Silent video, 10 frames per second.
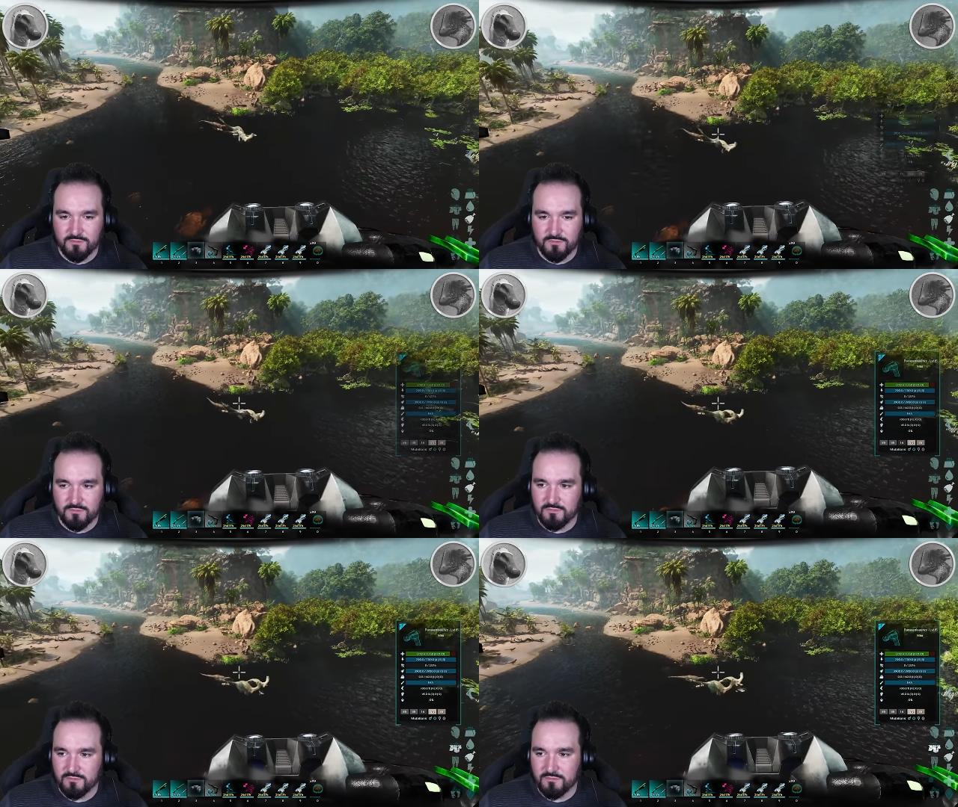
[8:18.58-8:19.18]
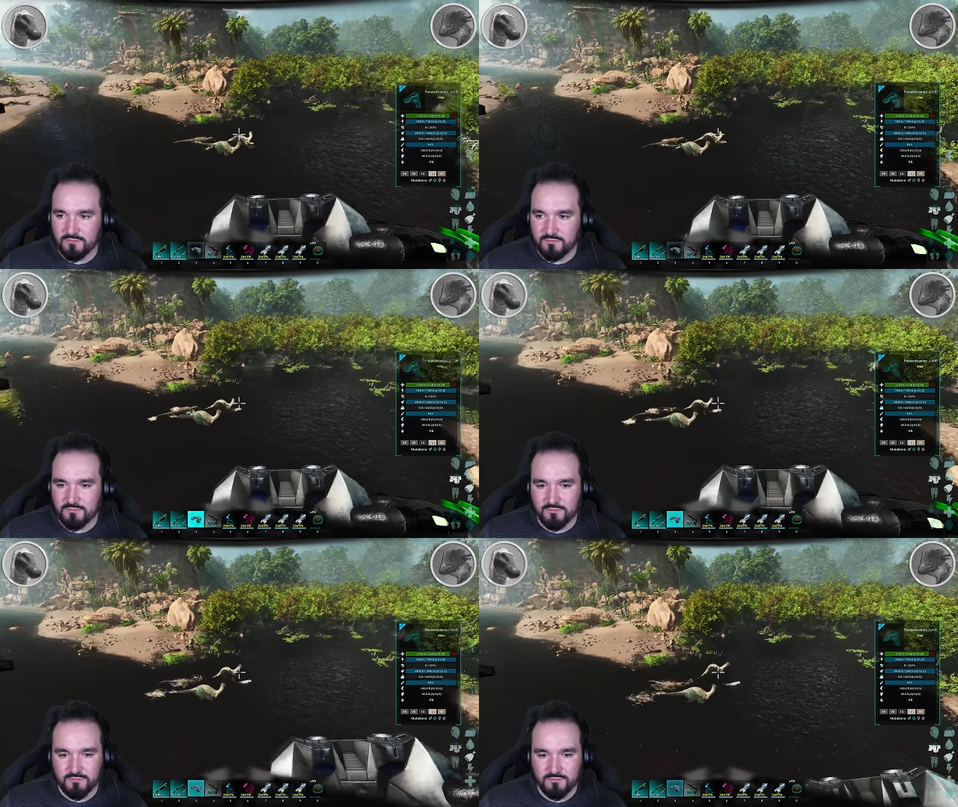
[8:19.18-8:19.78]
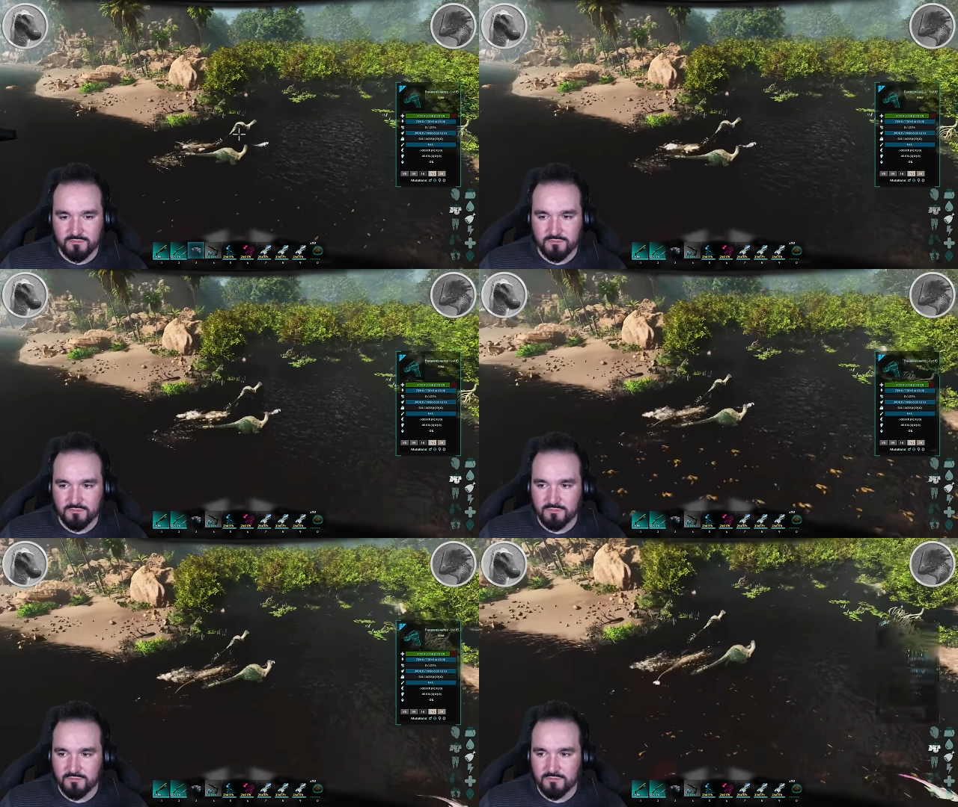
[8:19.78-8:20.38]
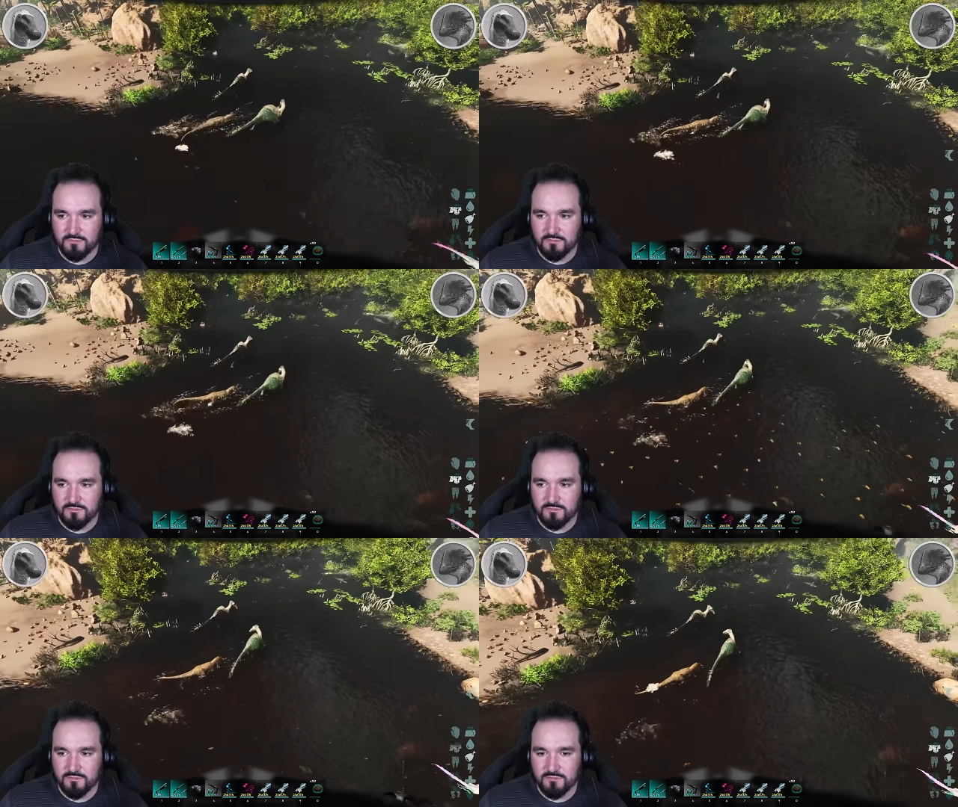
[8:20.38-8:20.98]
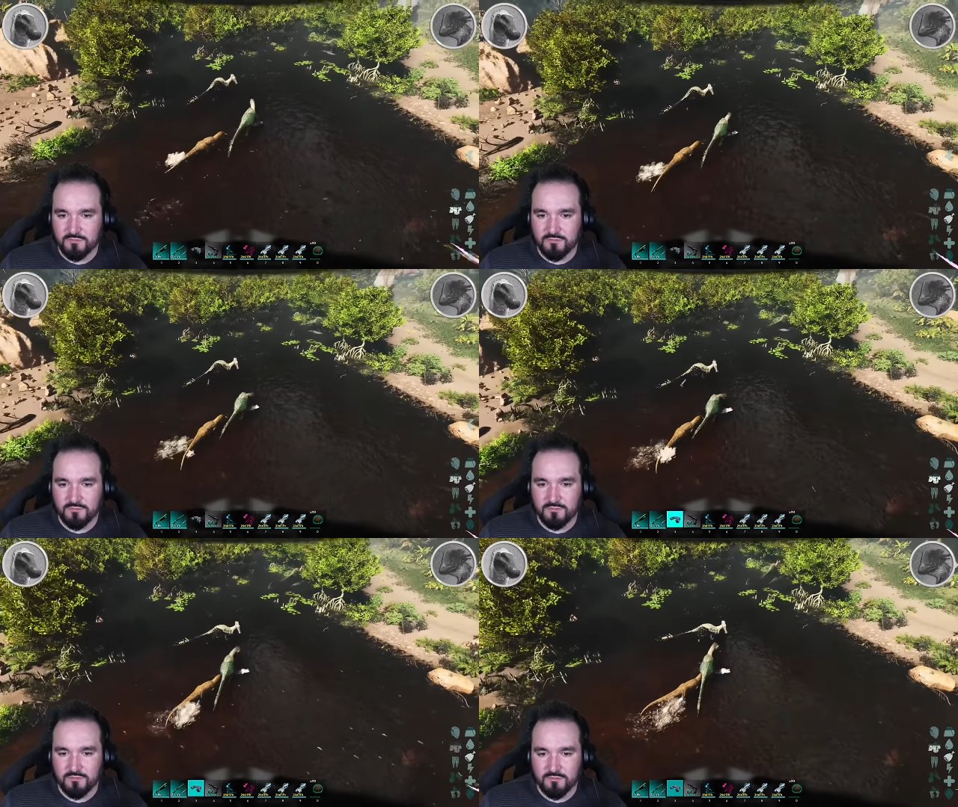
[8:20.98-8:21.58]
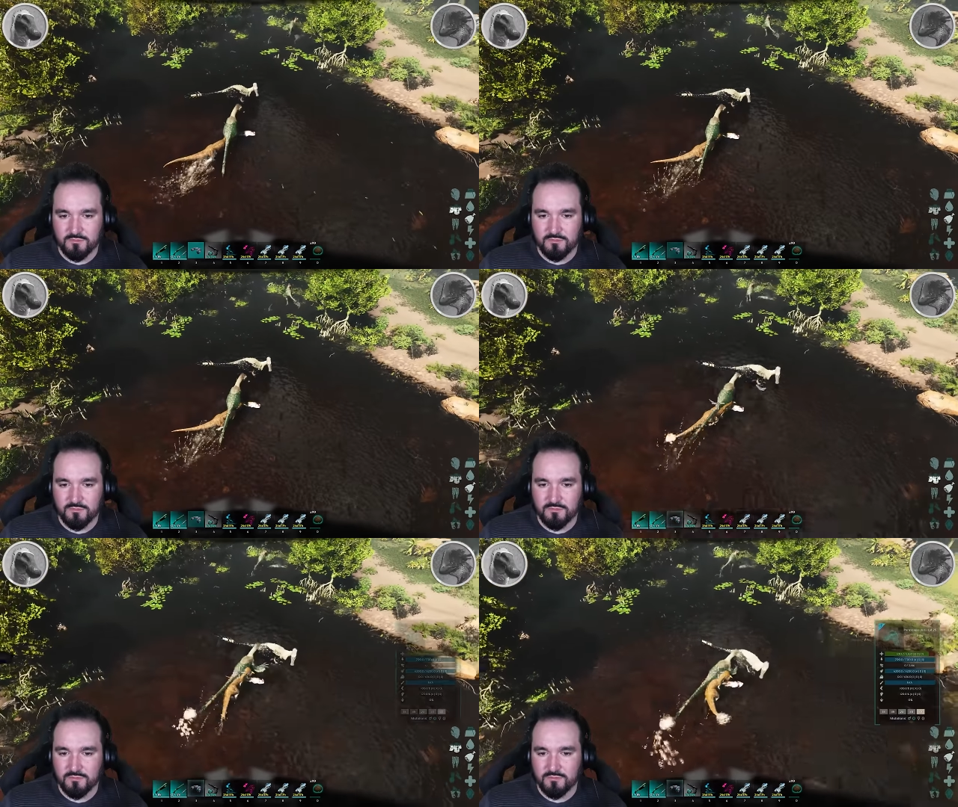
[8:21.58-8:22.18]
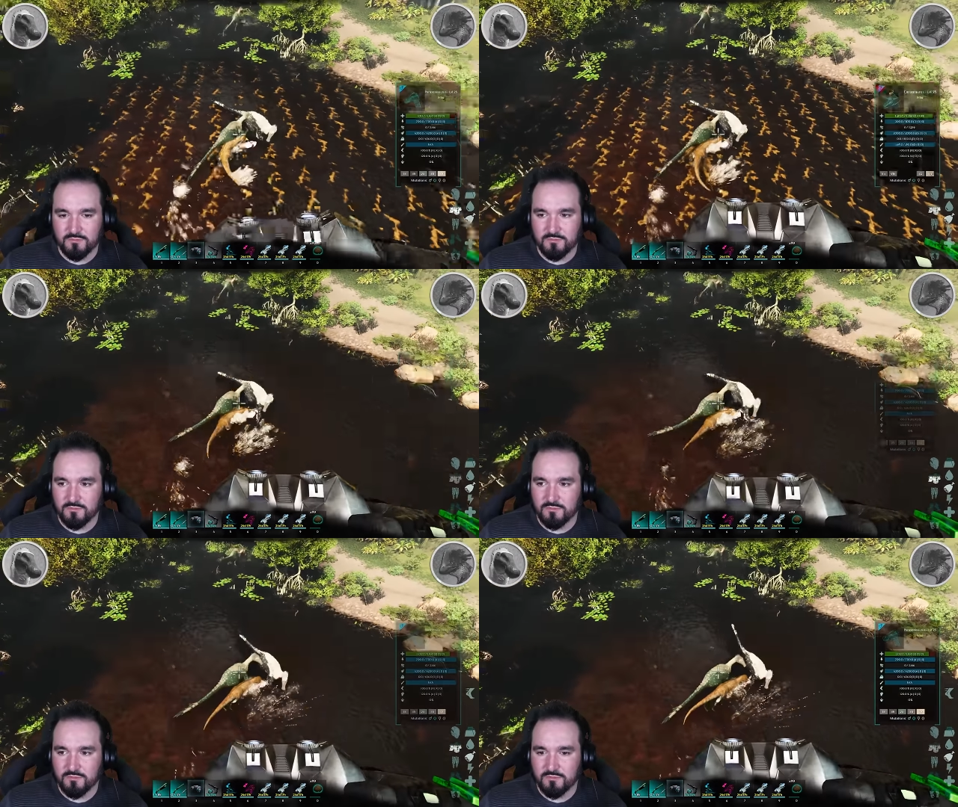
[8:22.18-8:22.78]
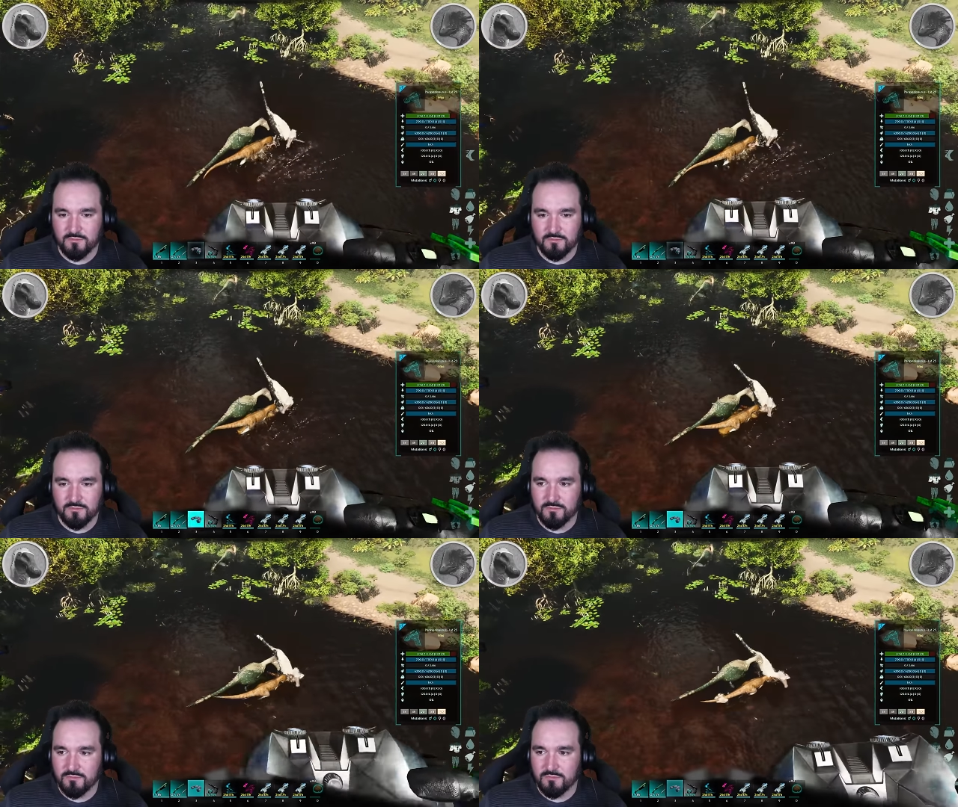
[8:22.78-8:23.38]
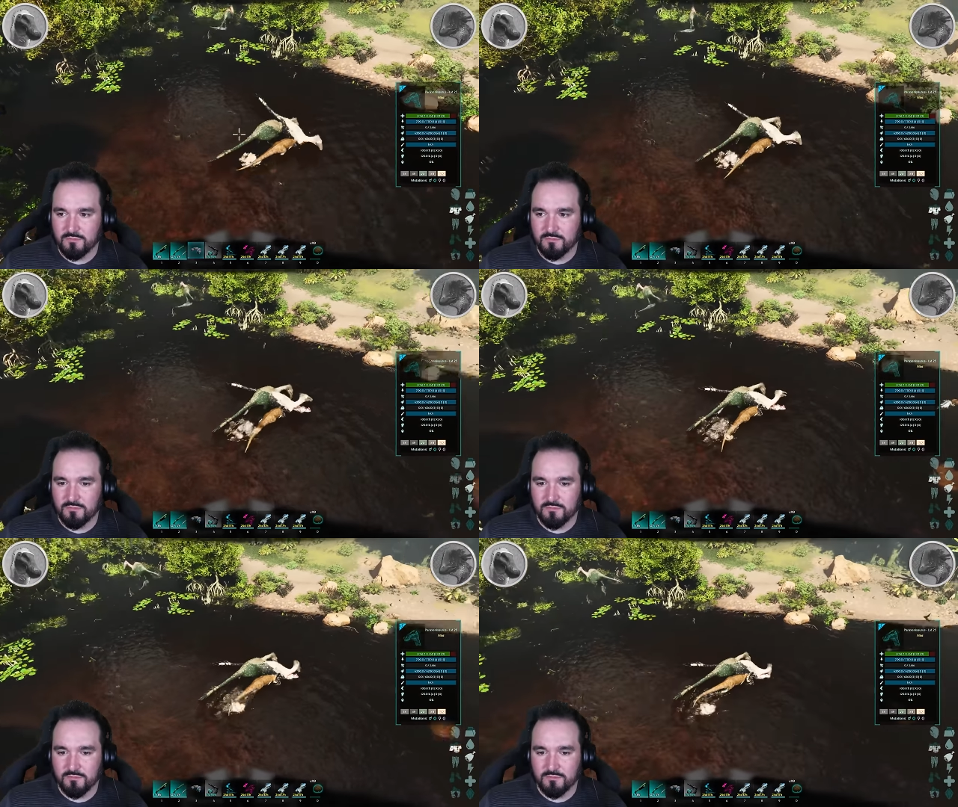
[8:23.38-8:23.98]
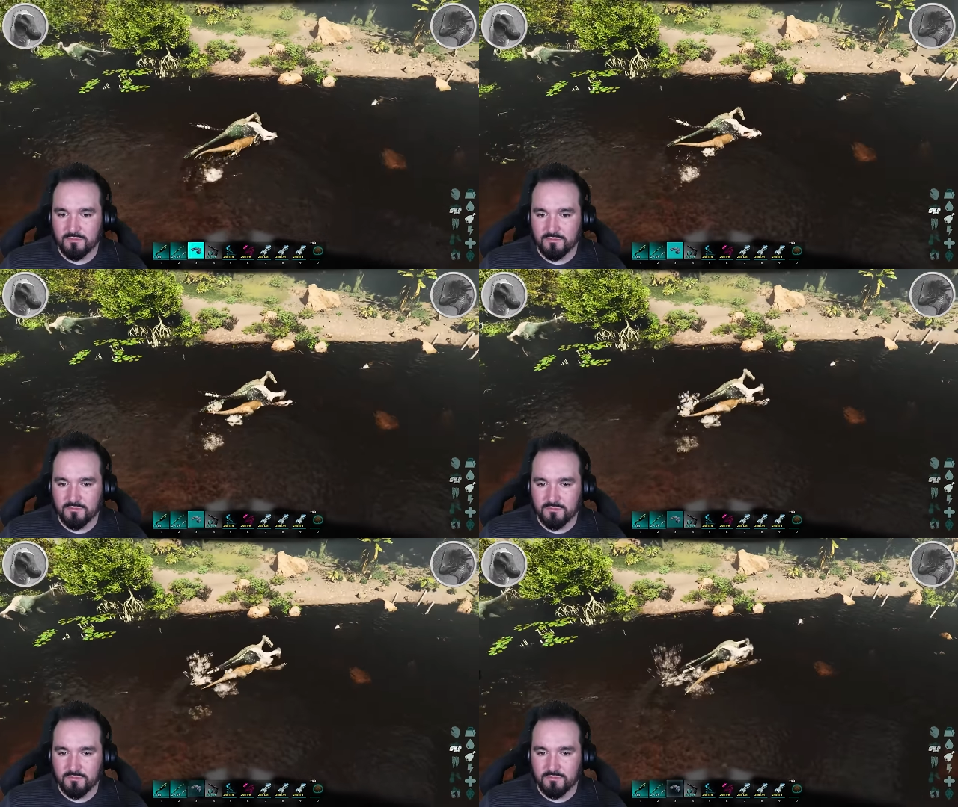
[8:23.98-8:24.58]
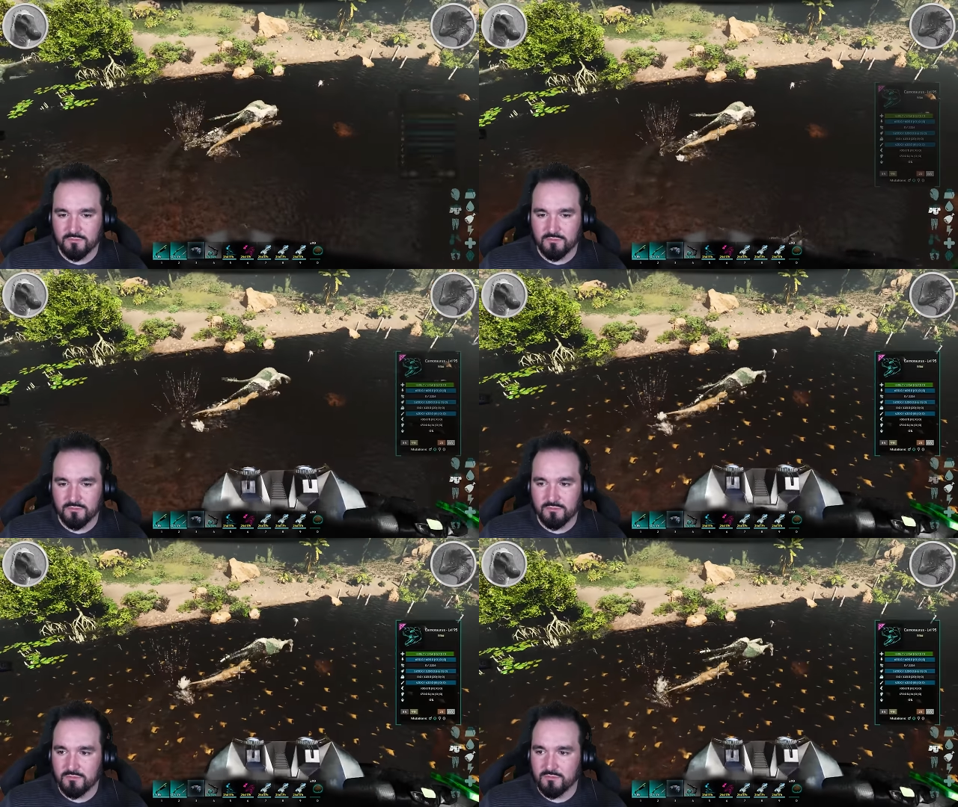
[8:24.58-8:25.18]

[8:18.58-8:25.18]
[no speech]